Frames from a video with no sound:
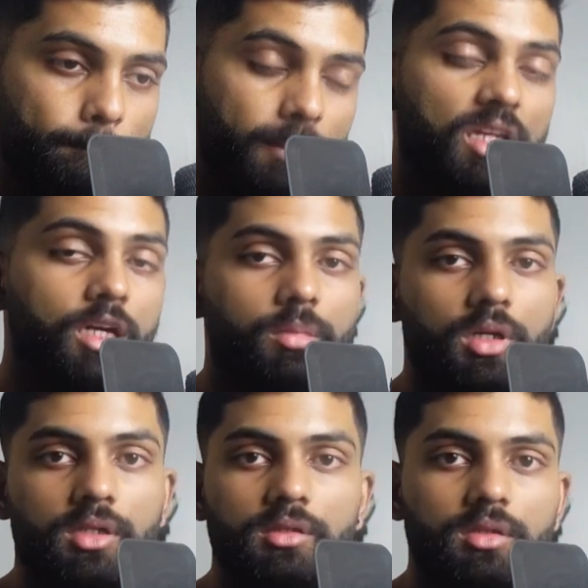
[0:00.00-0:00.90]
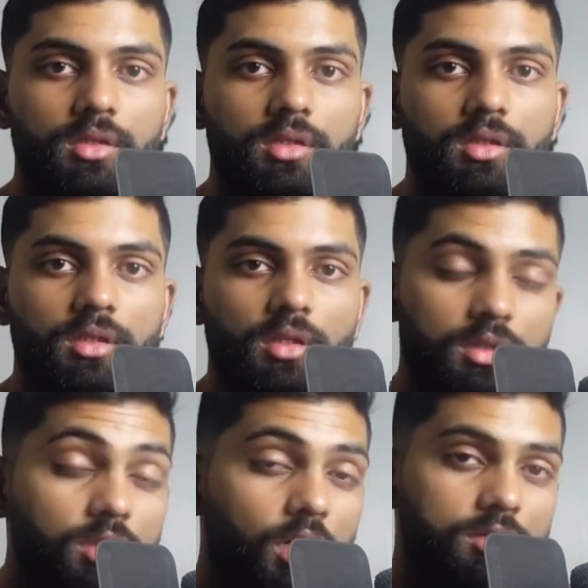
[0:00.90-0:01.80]
peanut butter,
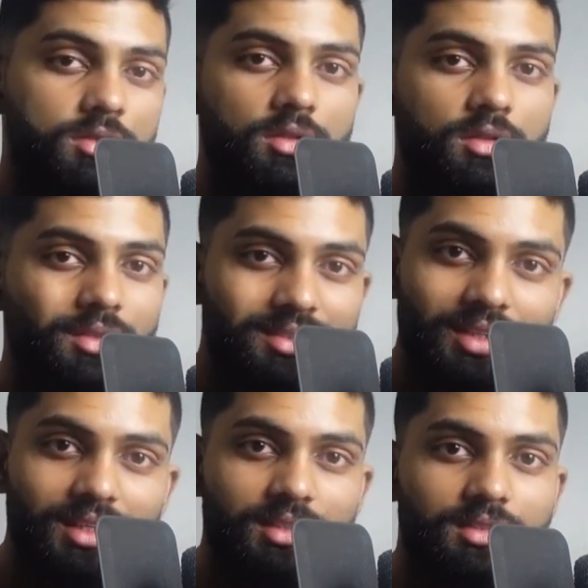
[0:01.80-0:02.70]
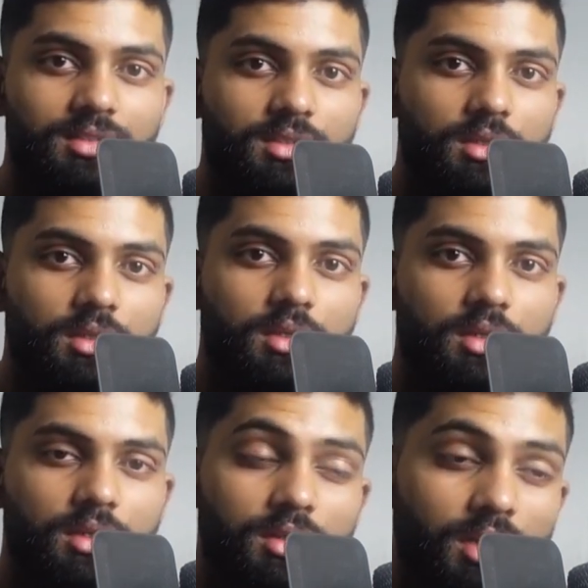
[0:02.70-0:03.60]
nuts, seeds,
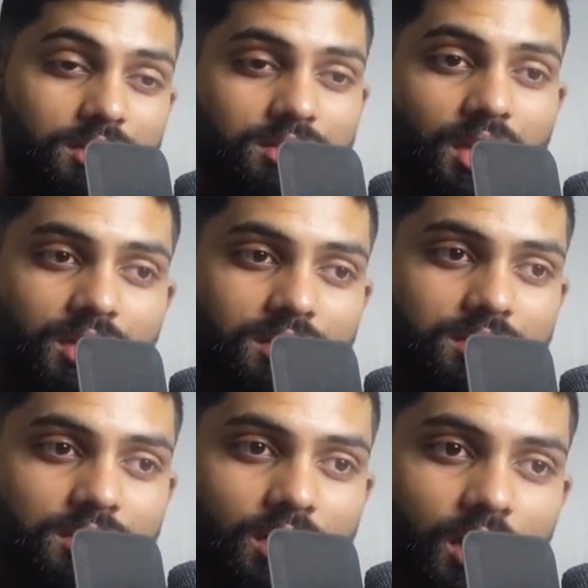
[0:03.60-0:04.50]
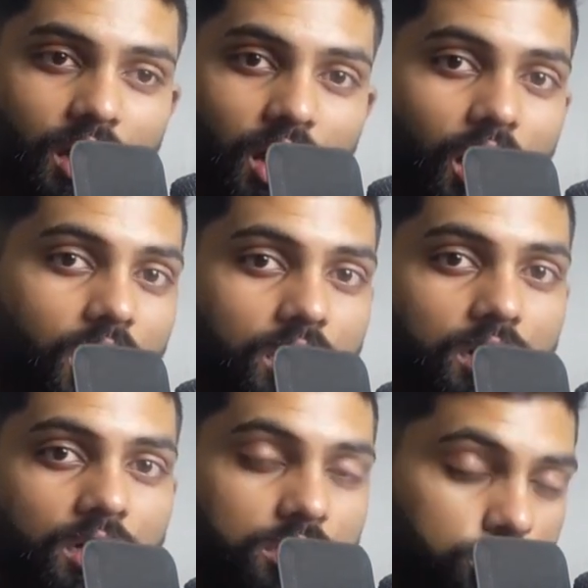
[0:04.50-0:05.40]
these things
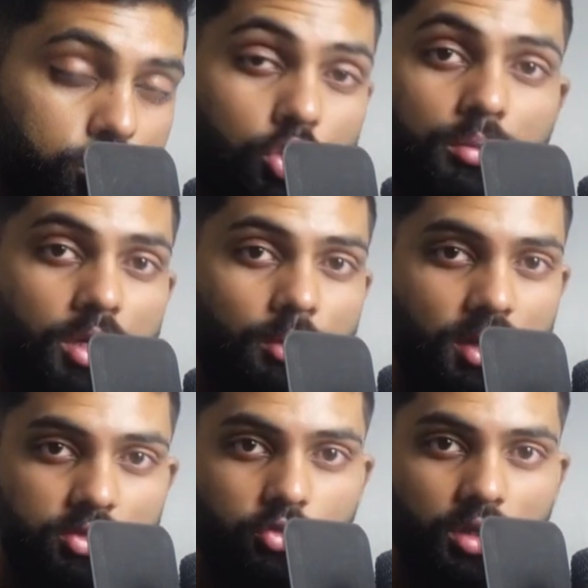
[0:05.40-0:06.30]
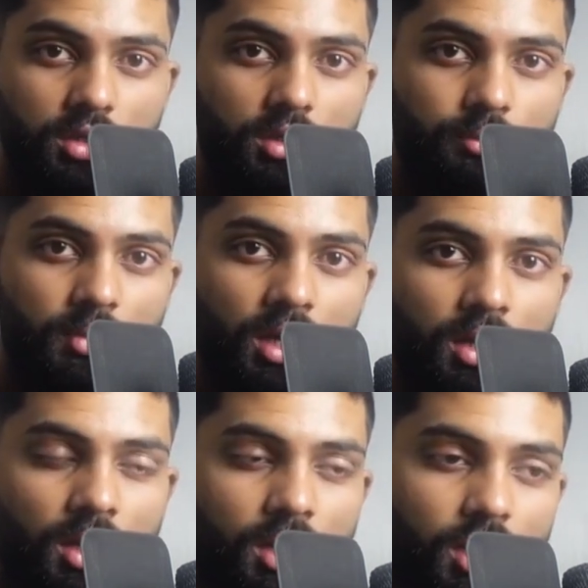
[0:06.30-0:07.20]
should be your best friend.
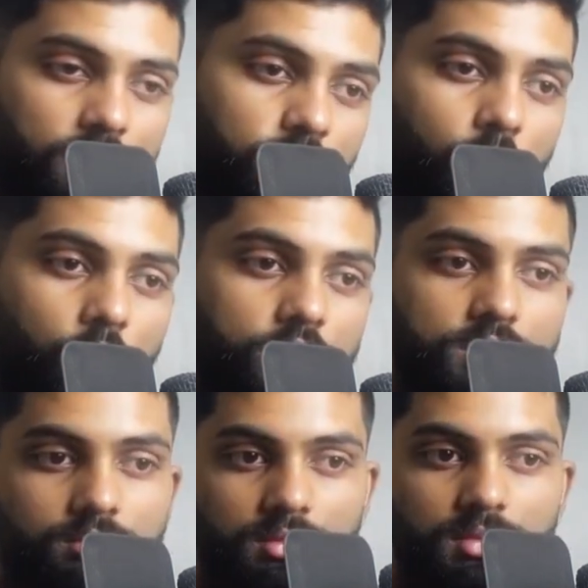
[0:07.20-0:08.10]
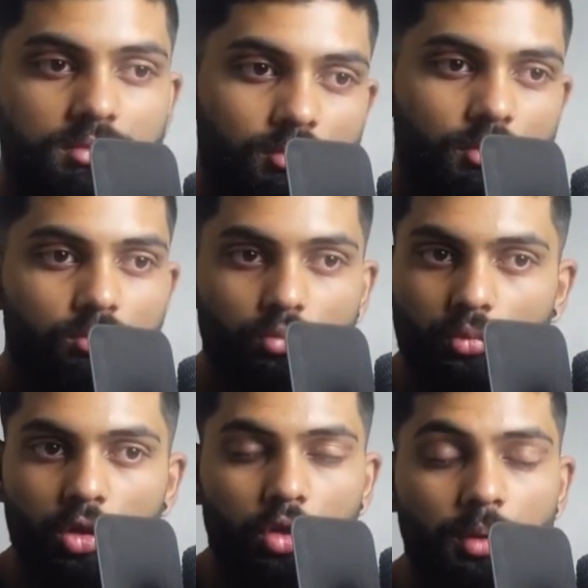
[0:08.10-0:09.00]
And of course,
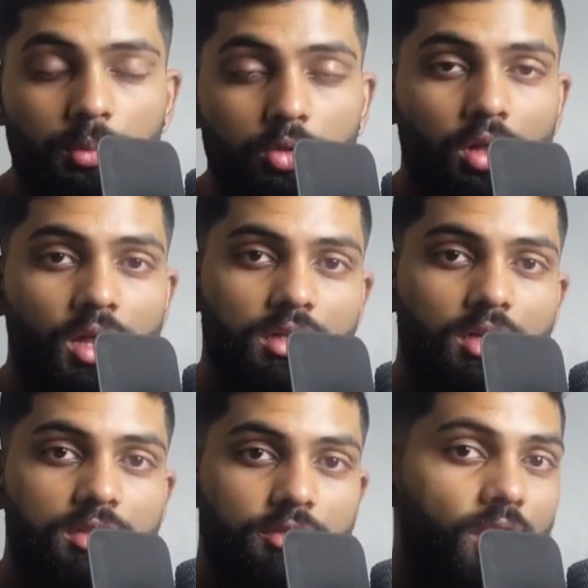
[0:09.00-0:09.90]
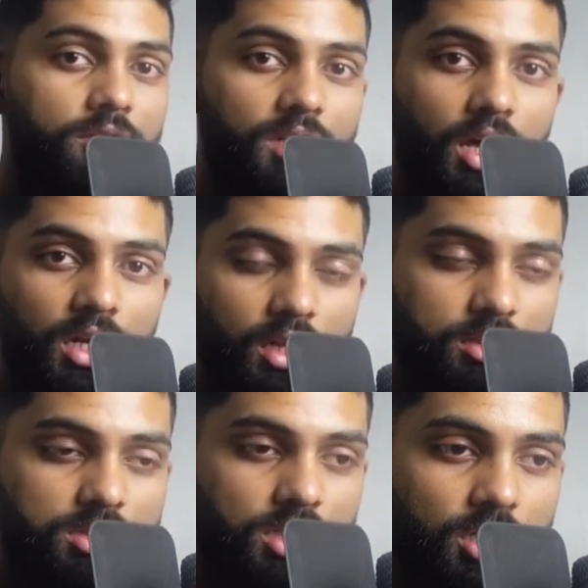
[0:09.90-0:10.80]
a lot of people don't like nuts. If you have a nut
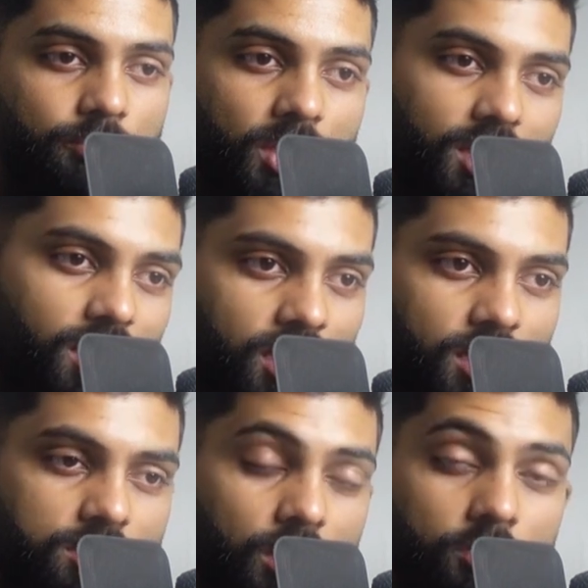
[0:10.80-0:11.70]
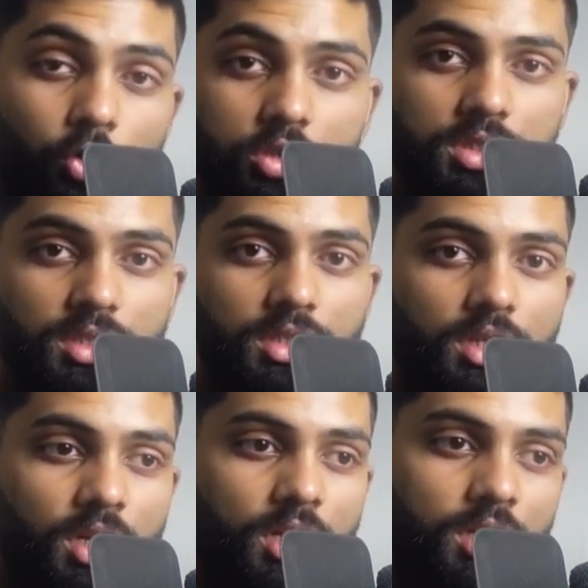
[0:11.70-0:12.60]
allergy, then that's unfortunate.
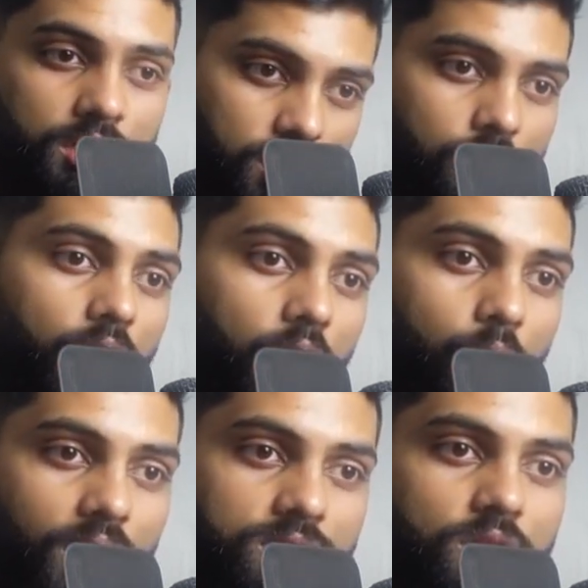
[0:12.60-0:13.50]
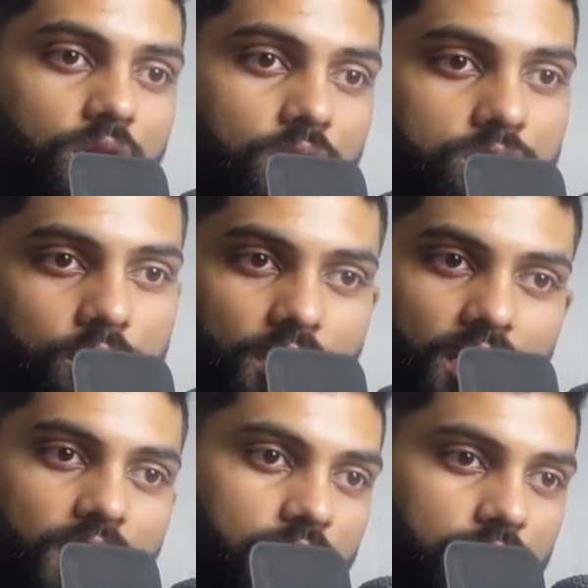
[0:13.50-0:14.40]
There are ways you can sort of
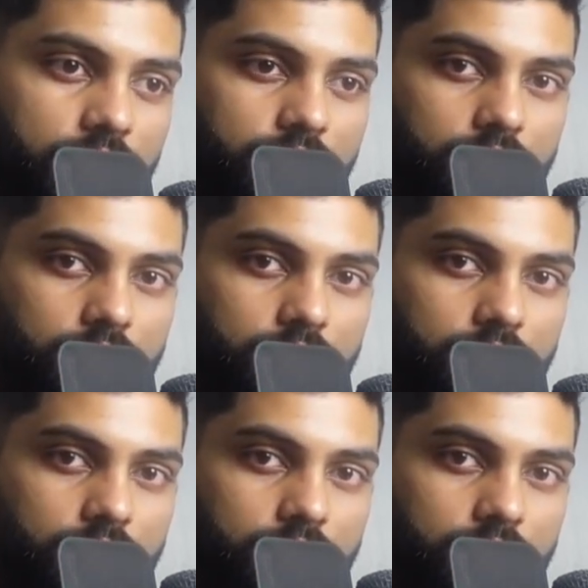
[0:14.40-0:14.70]
get in